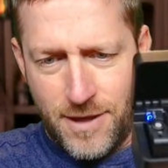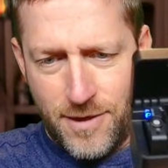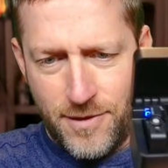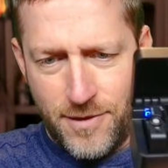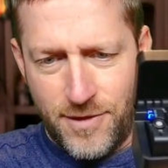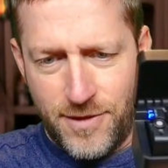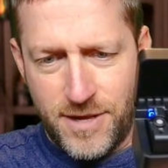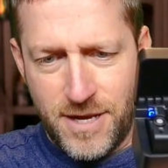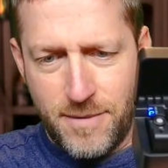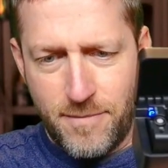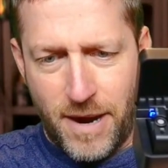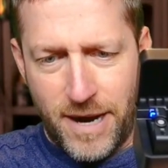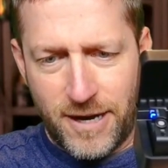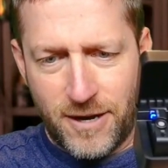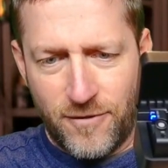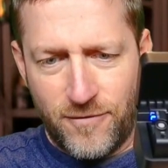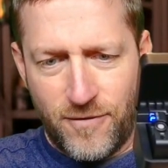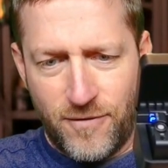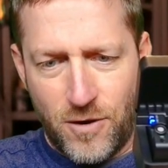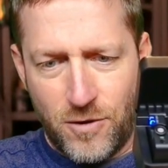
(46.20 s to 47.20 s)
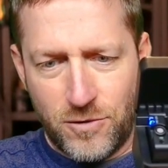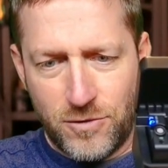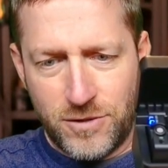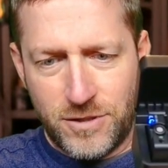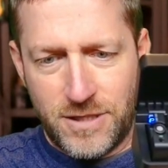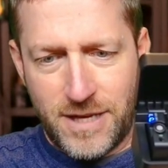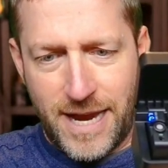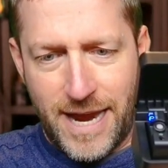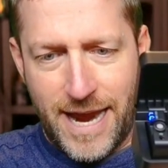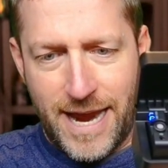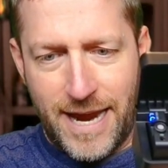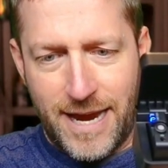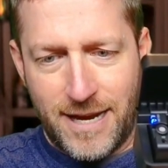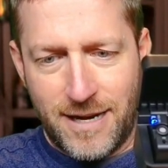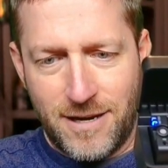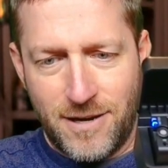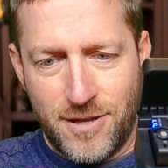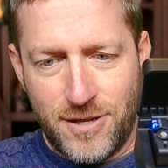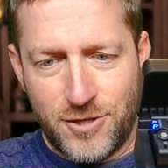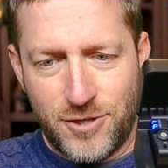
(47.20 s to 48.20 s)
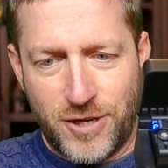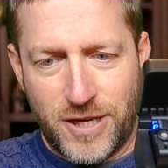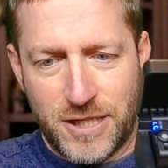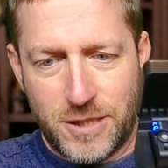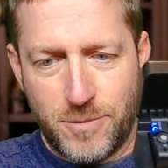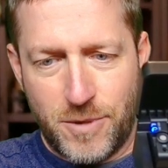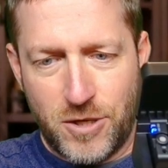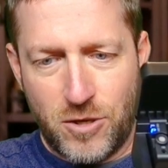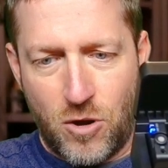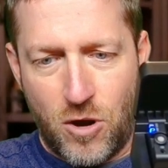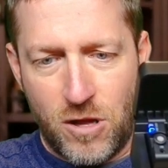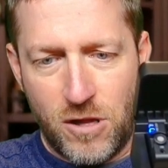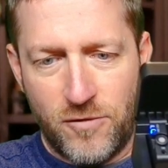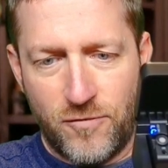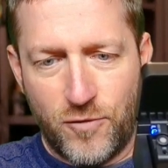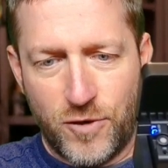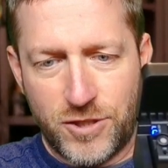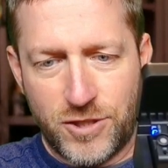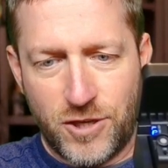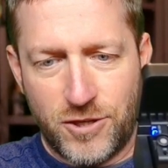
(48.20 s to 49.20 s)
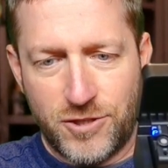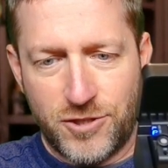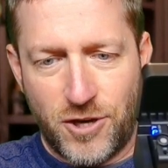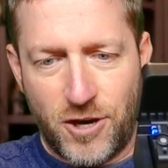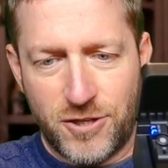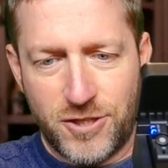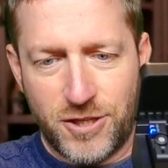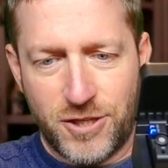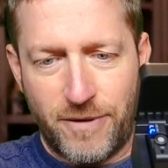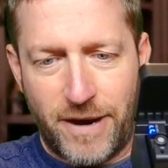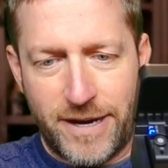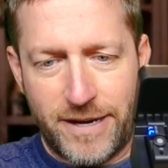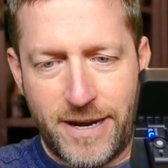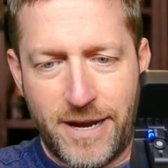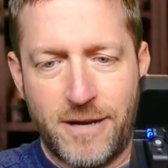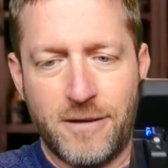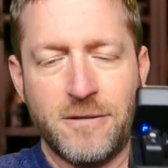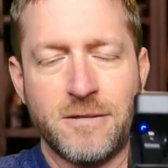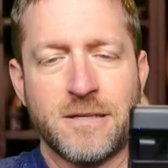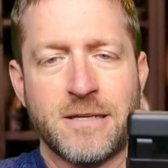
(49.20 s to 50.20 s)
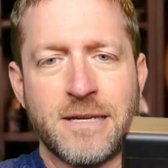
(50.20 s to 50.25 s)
the microphones and the transmitter, all of which are charging right now.